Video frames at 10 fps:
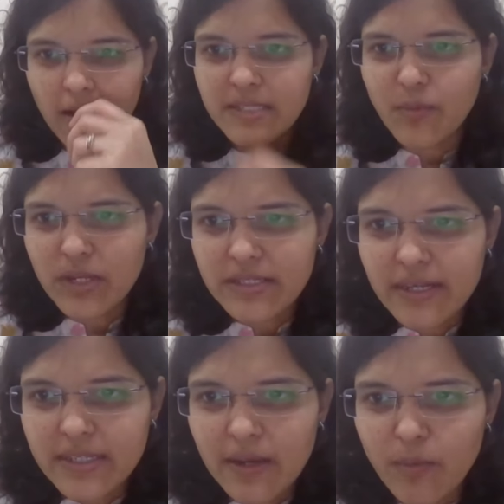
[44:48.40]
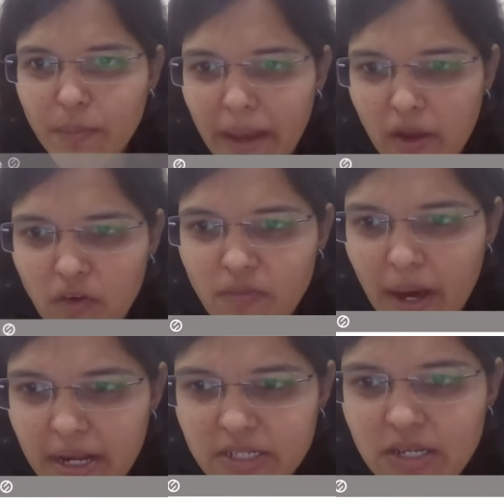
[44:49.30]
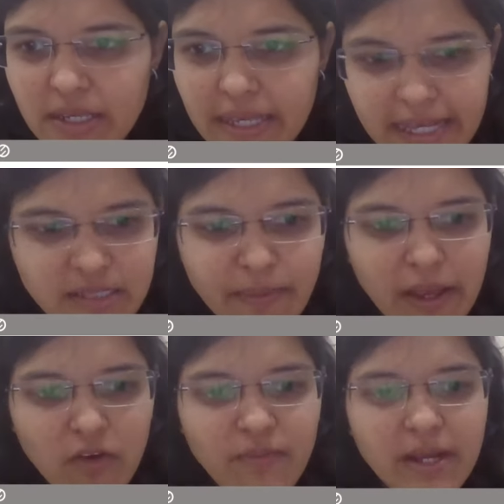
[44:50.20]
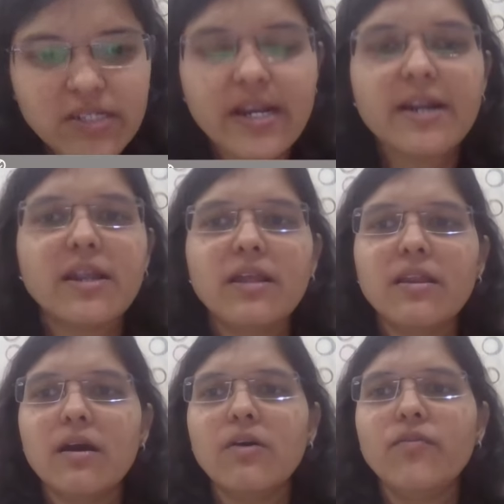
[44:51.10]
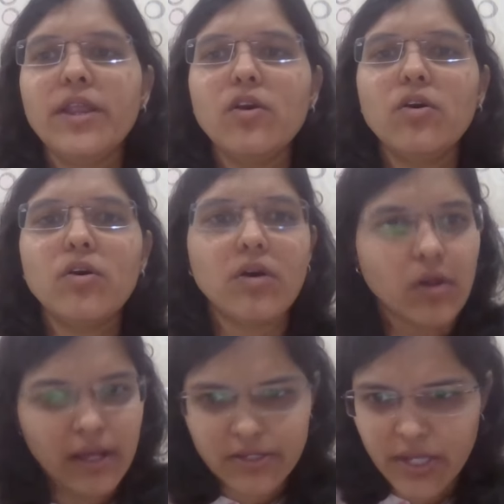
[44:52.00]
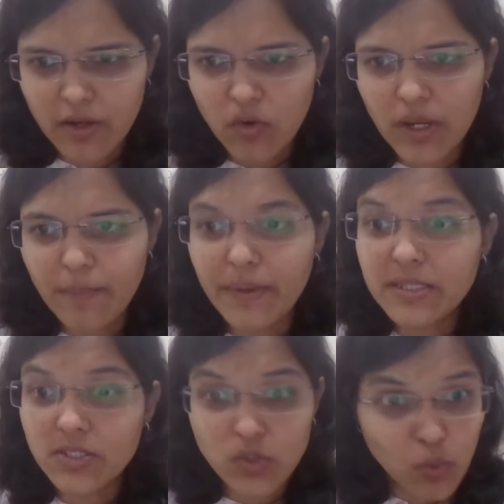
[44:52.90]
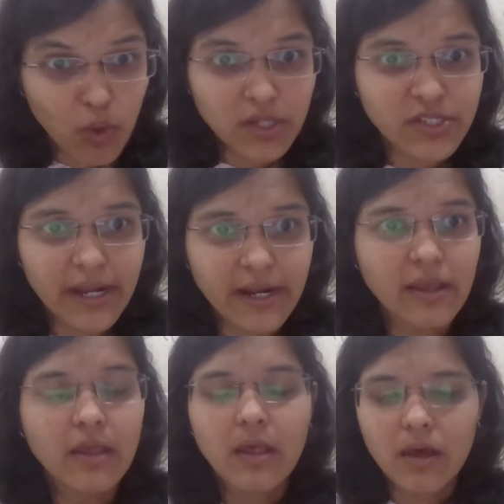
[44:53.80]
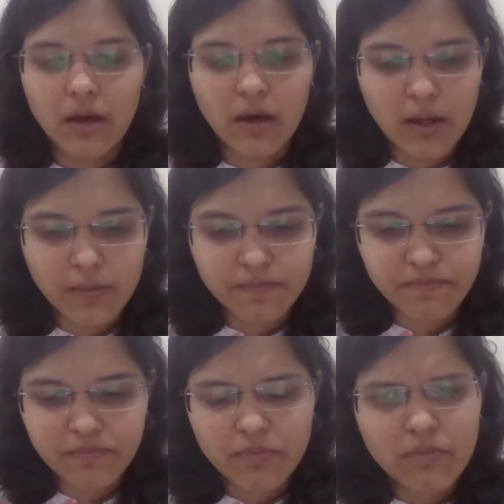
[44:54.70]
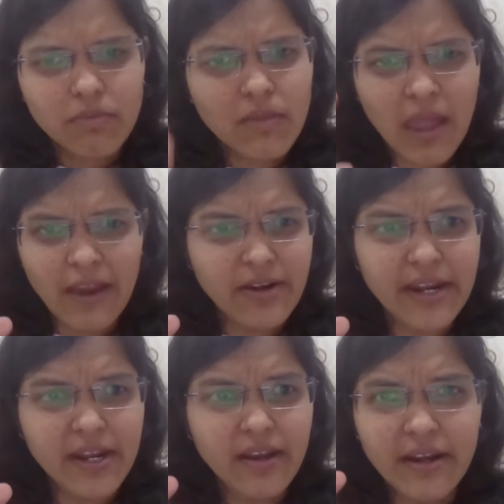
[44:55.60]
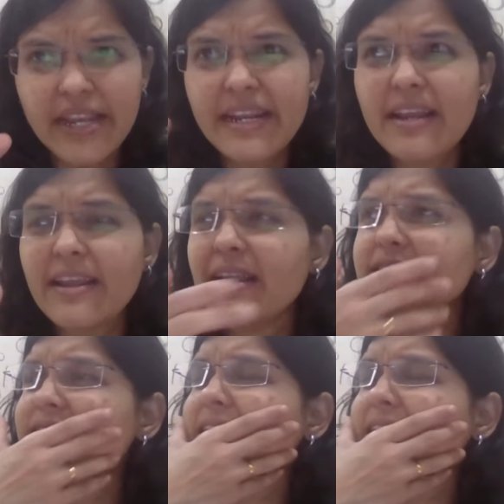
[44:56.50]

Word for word: Someone is asking about Bank of Maharashtra. Yes, Bank of Maharashtra had done a video on our channel only. Please do watch that. I'd done a detailed analysis.